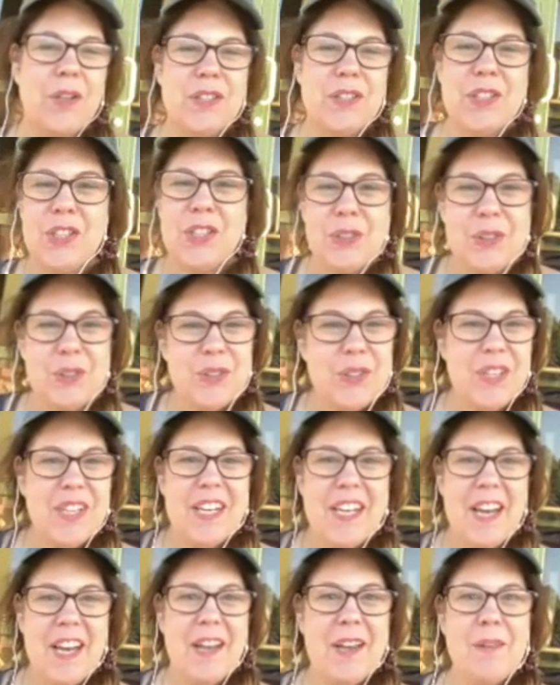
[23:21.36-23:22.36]
Children
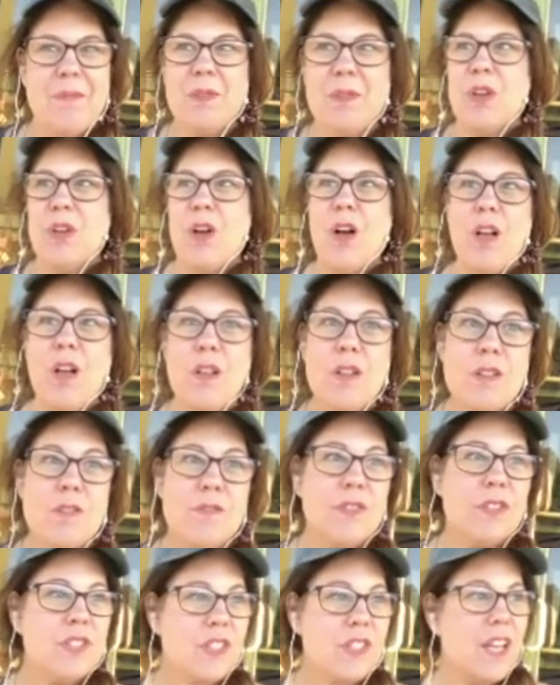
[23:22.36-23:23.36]
and animals, all of
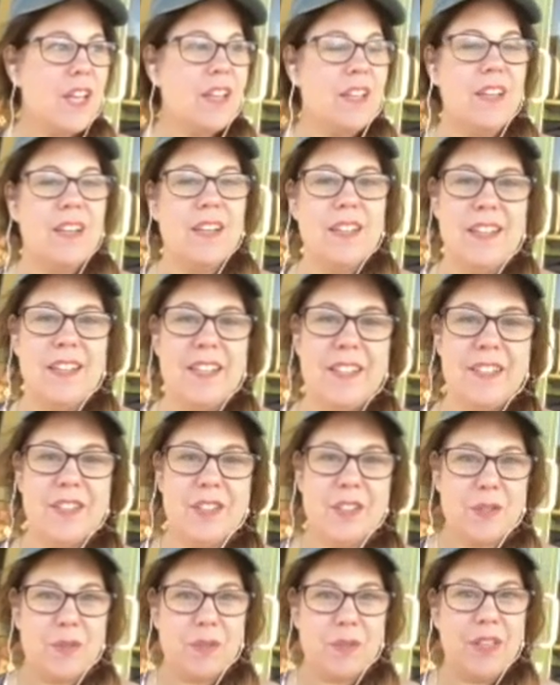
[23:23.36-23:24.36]
a sudden, they
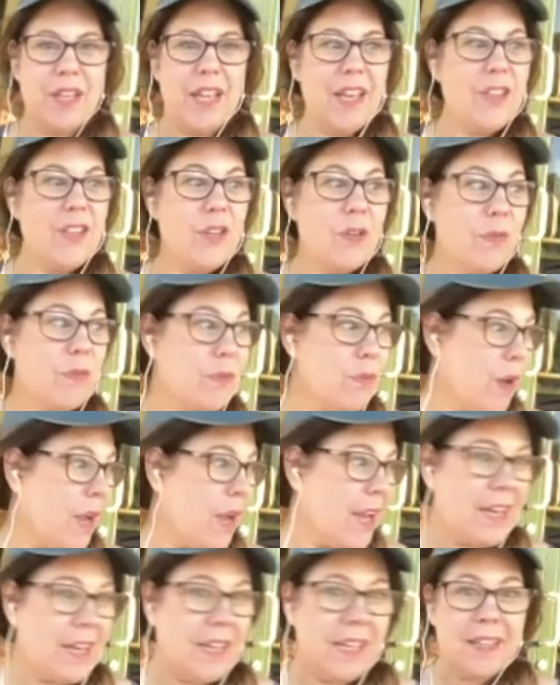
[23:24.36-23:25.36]
just were like, and they were
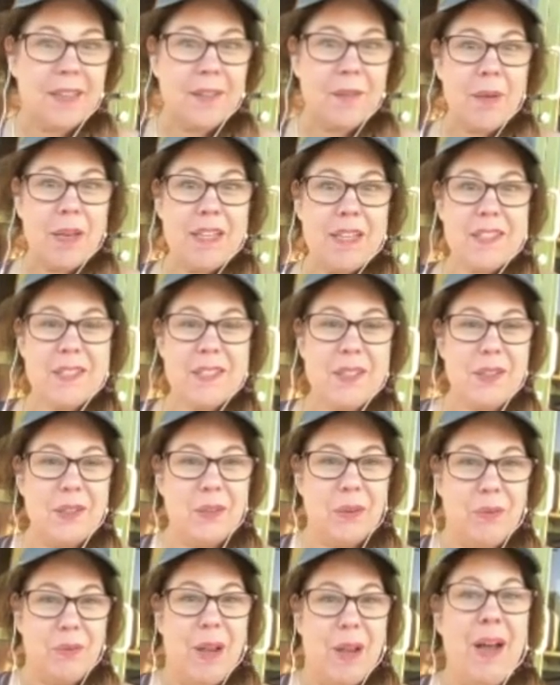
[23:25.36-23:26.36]
riding the
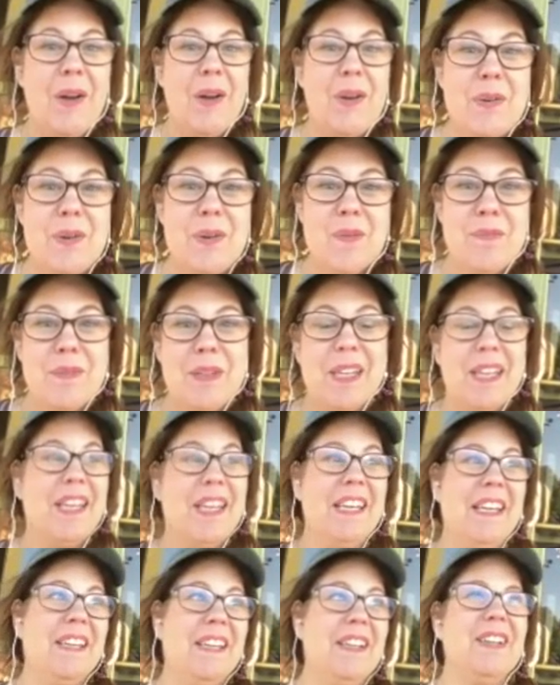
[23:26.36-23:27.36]
bicycle around
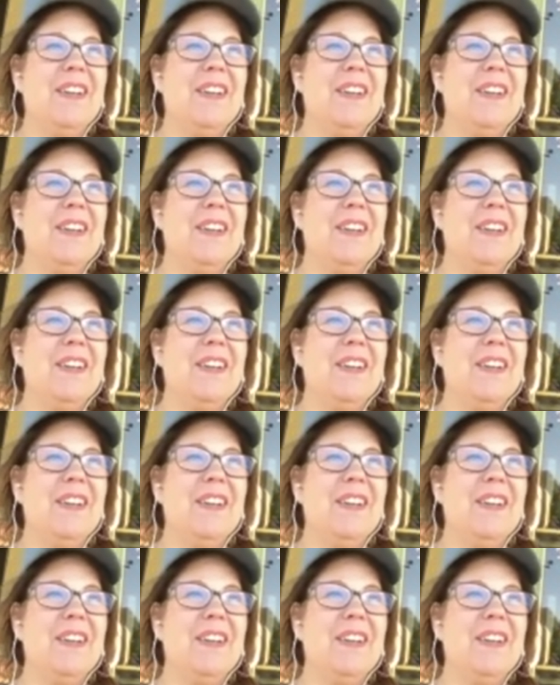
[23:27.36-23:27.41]
me.